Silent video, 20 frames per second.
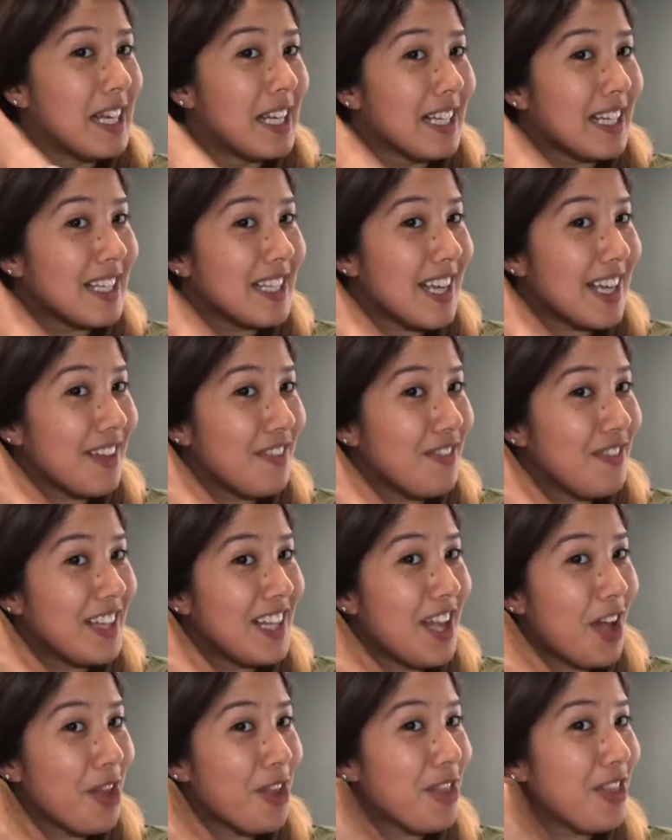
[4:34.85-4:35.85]
because I can feel
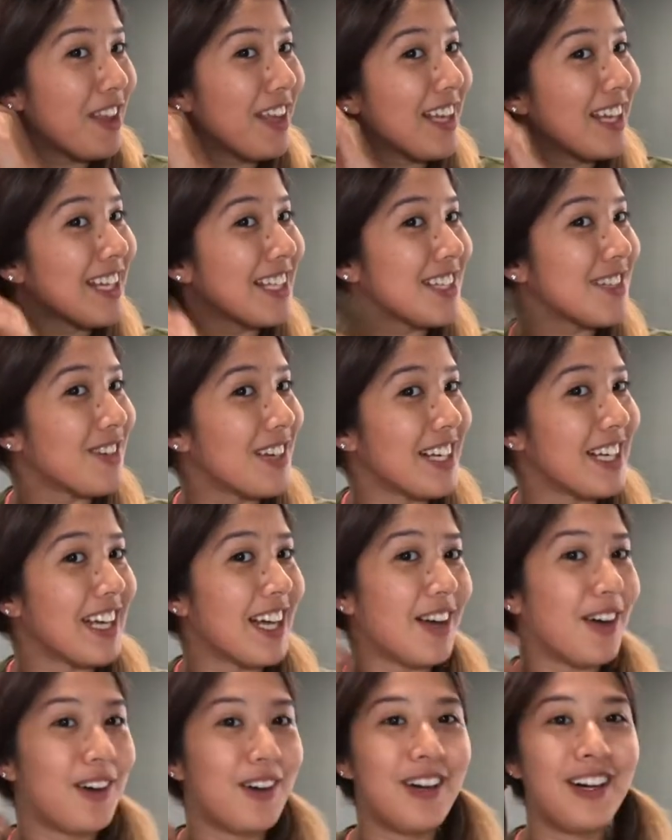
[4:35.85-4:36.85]
how thick it is right
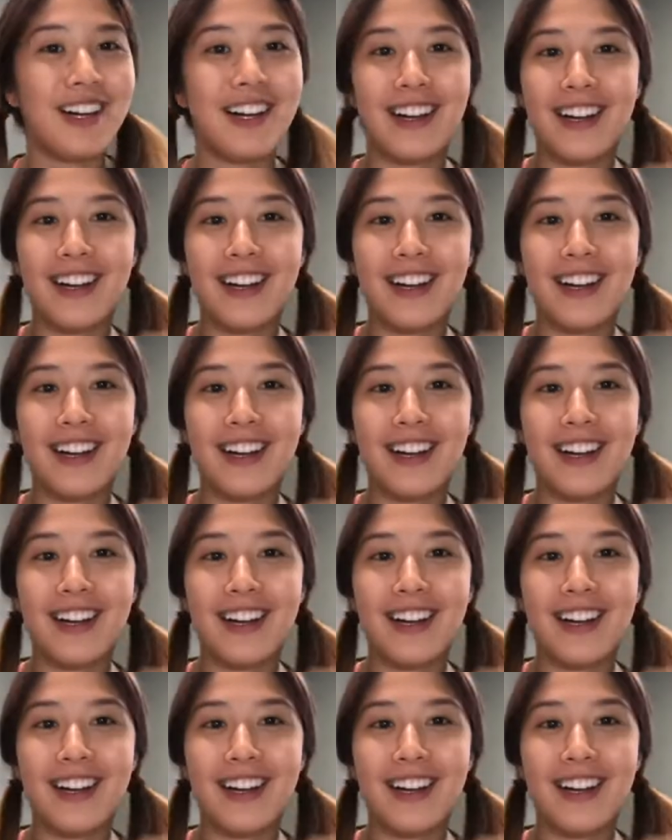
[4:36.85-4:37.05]
now.